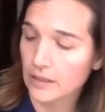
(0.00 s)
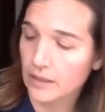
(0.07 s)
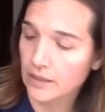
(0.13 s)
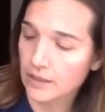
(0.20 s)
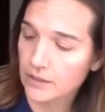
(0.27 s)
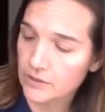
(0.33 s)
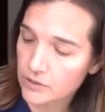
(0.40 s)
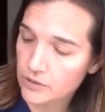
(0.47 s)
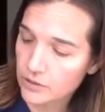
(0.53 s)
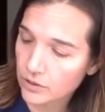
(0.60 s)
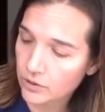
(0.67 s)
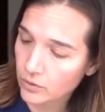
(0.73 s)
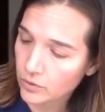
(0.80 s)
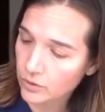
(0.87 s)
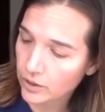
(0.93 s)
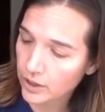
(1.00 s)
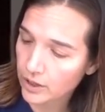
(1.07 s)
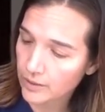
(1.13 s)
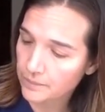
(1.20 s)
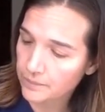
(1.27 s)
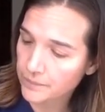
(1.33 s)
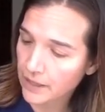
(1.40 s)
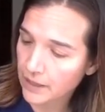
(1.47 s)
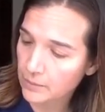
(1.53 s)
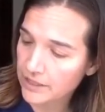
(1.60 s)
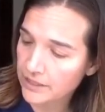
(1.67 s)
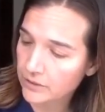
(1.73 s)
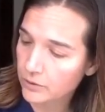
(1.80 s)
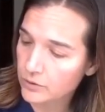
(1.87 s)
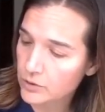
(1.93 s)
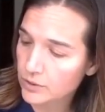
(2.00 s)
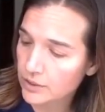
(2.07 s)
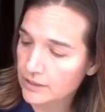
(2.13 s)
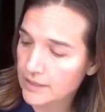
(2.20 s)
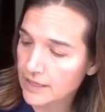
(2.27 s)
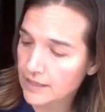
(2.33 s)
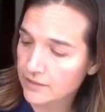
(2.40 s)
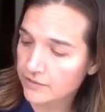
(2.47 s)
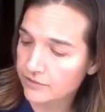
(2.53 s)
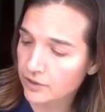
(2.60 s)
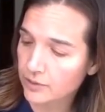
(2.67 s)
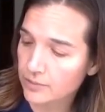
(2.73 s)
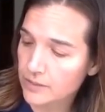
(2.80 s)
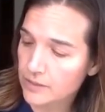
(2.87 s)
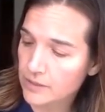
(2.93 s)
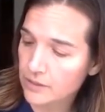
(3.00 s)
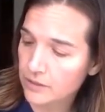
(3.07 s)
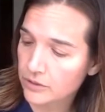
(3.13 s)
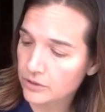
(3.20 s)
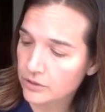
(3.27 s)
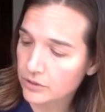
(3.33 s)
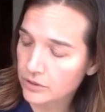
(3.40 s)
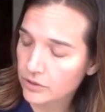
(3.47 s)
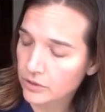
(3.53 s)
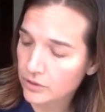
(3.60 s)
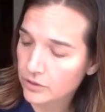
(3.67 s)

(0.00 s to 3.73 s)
And so how many cones would it take to fill up the cylinder?